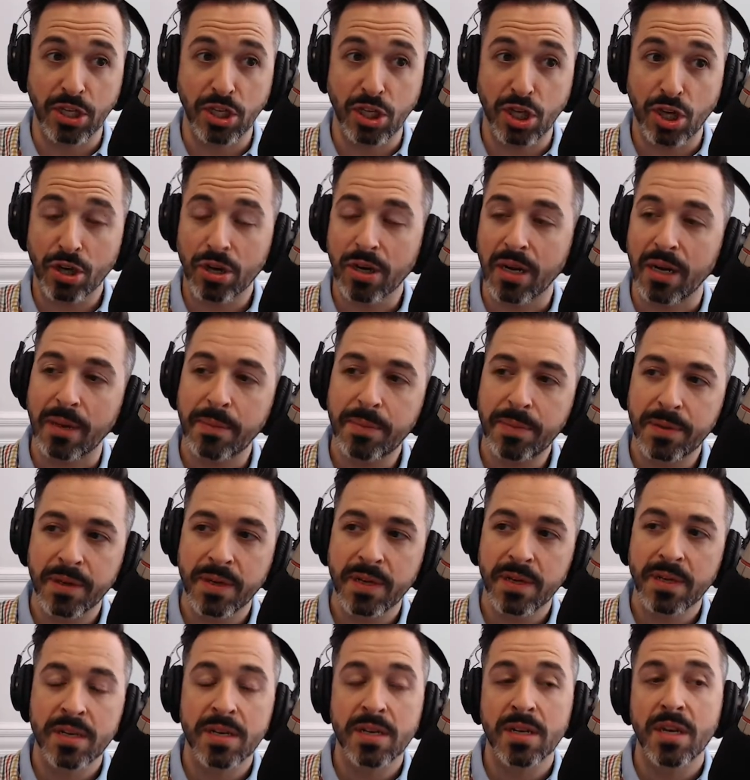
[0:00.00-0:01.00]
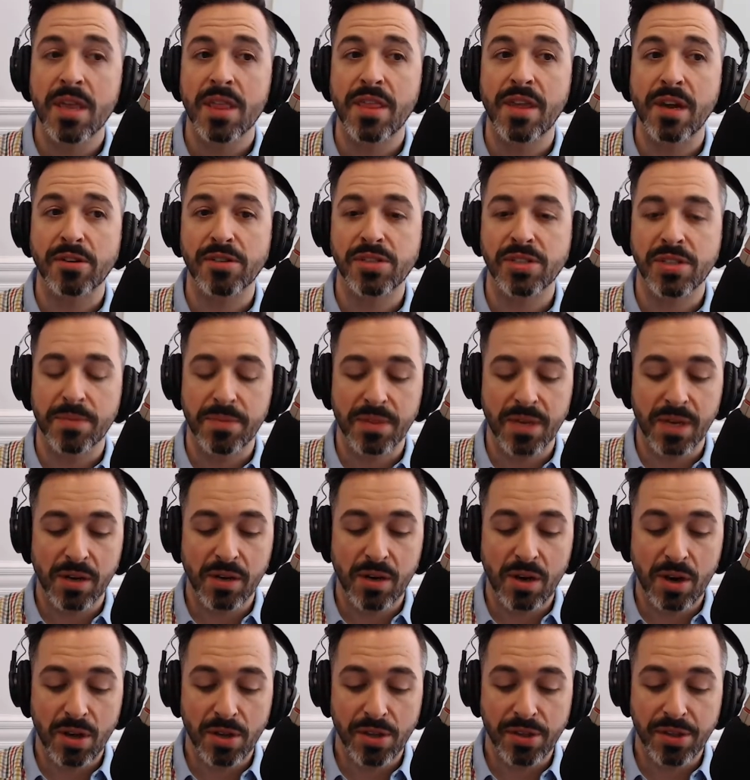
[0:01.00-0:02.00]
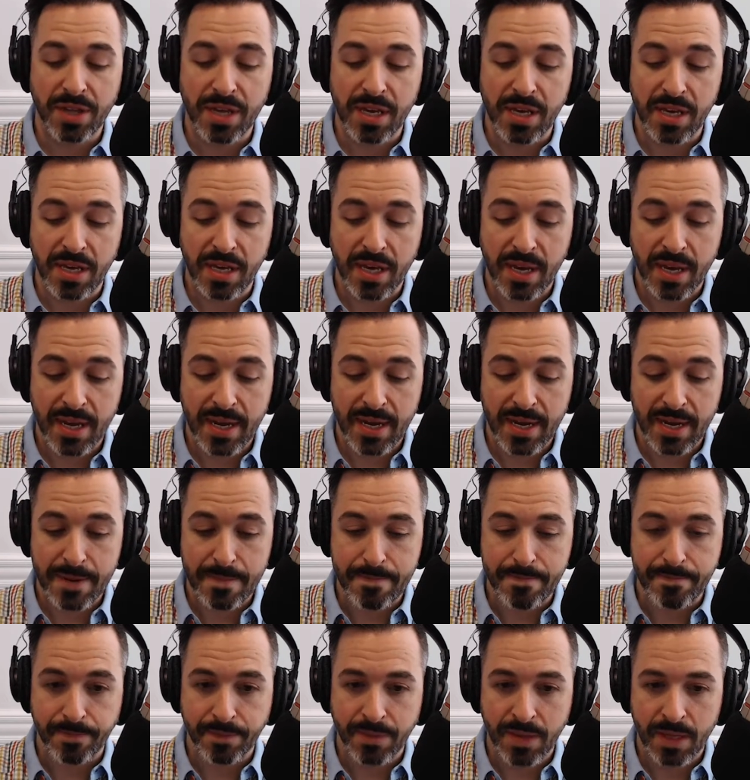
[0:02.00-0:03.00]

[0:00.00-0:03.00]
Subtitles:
So in Europe, there's something called the I